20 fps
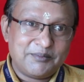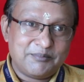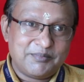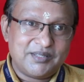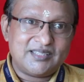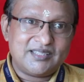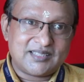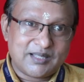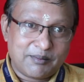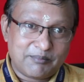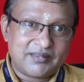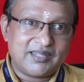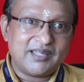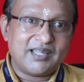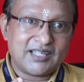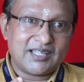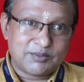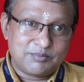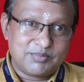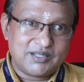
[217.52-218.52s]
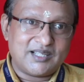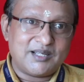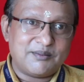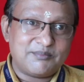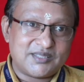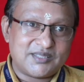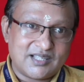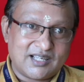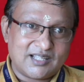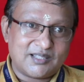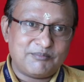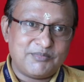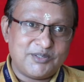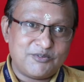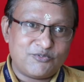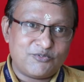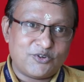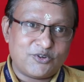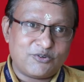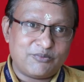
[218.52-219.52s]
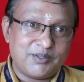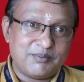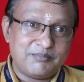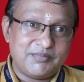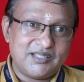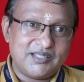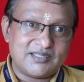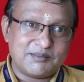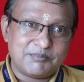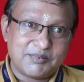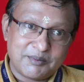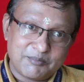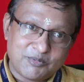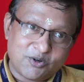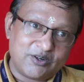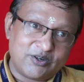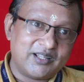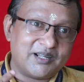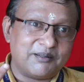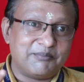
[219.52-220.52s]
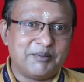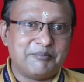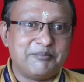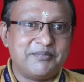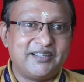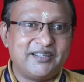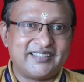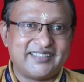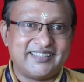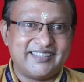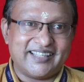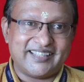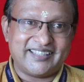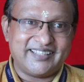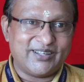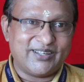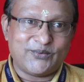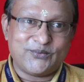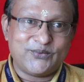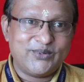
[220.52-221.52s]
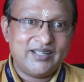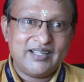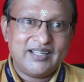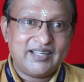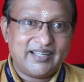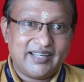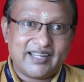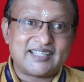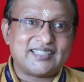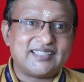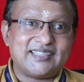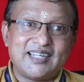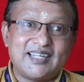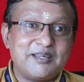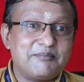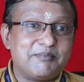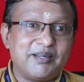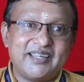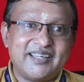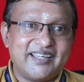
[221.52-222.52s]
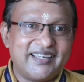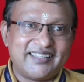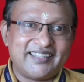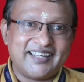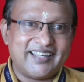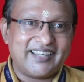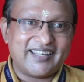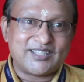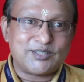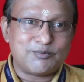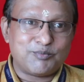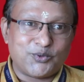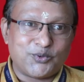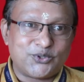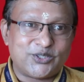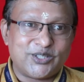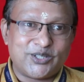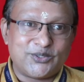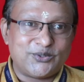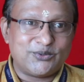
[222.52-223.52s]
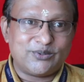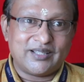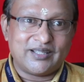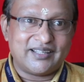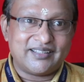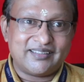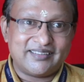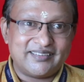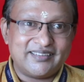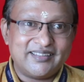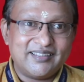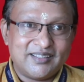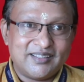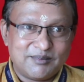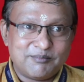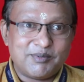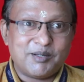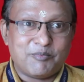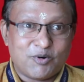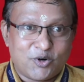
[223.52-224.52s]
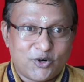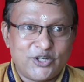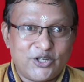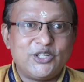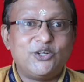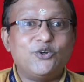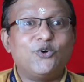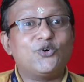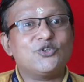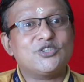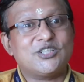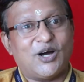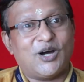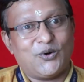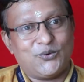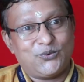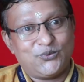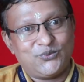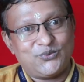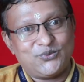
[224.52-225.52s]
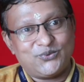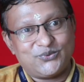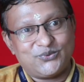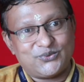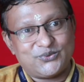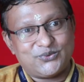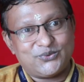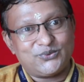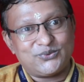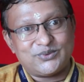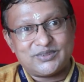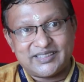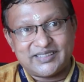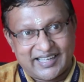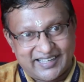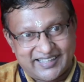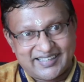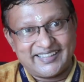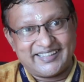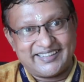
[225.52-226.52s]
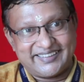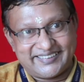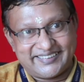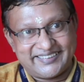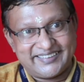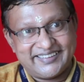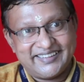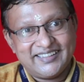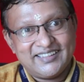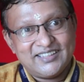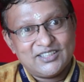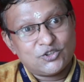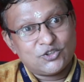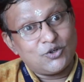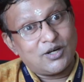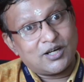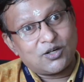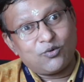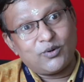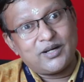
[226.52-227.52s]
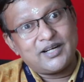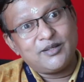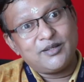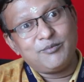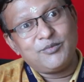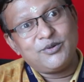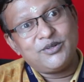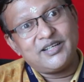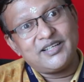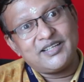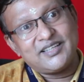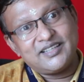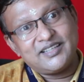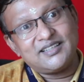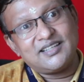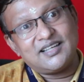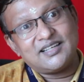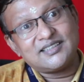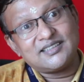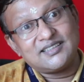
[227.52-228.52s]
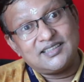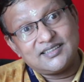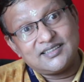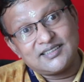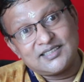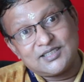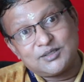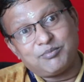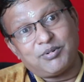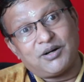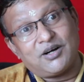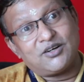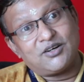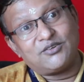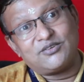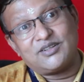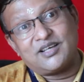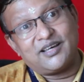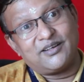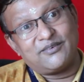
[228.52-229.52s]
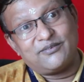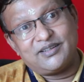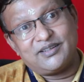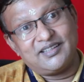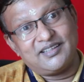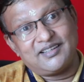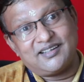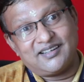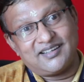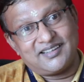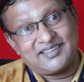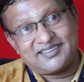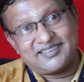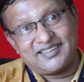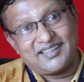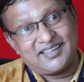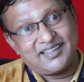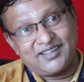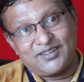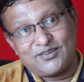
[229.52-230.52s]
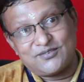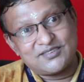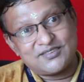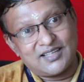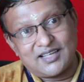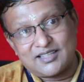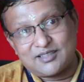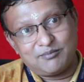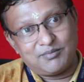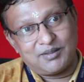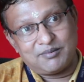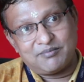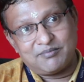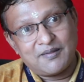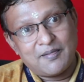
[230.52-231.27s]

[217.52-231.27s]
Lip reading: Means something has become Satmyam for me means my body remembers that now. Next time I get an exposure to that, my body knows how to tackle it. So acquired immunity in that sense is part of the Ayurvedic understanding of Satmya.